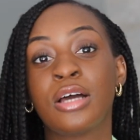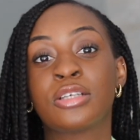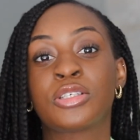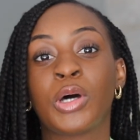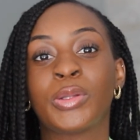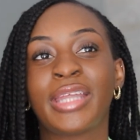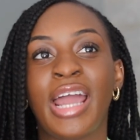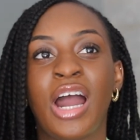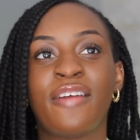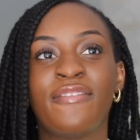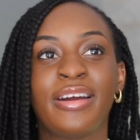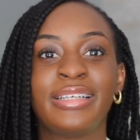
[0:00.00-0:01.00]
So they
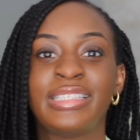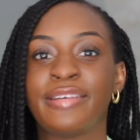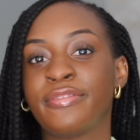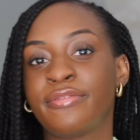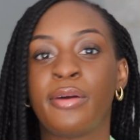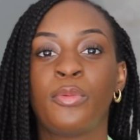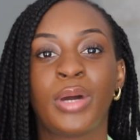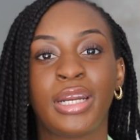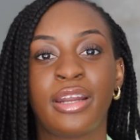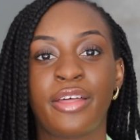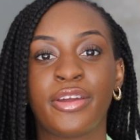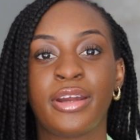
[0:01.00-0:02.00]
are very different from one
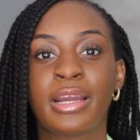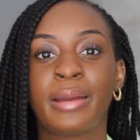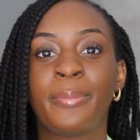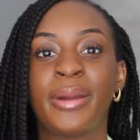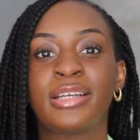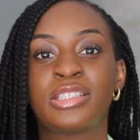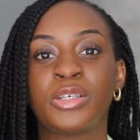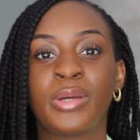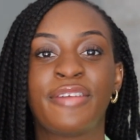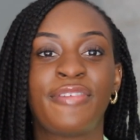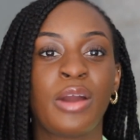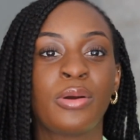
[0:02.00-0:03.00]
another compared to
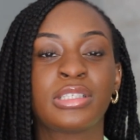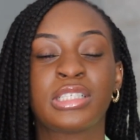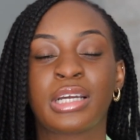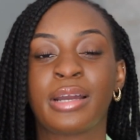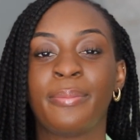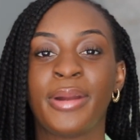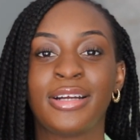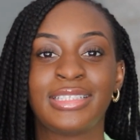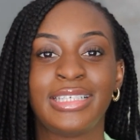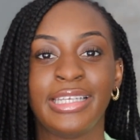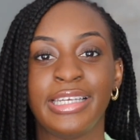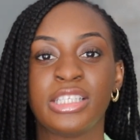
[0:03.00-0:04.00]
if I were to compare
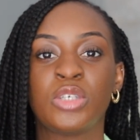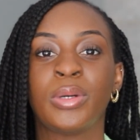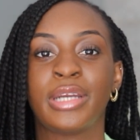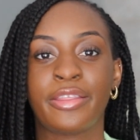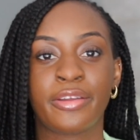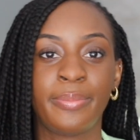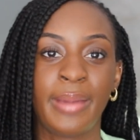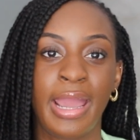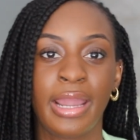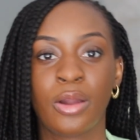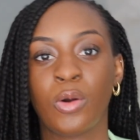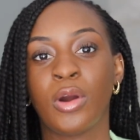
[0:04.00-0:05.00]
TD to another
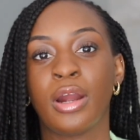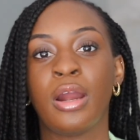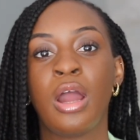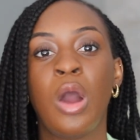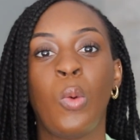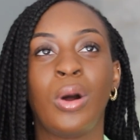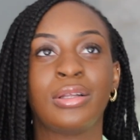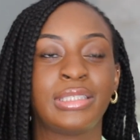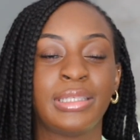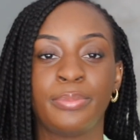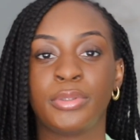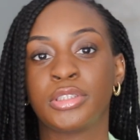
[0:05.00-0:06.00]
bank or
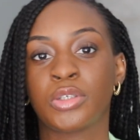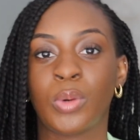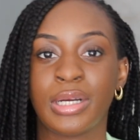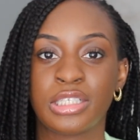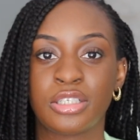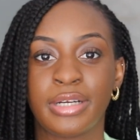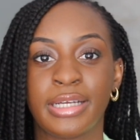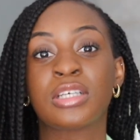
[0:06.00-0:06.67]
Wealthsimple to Questrade.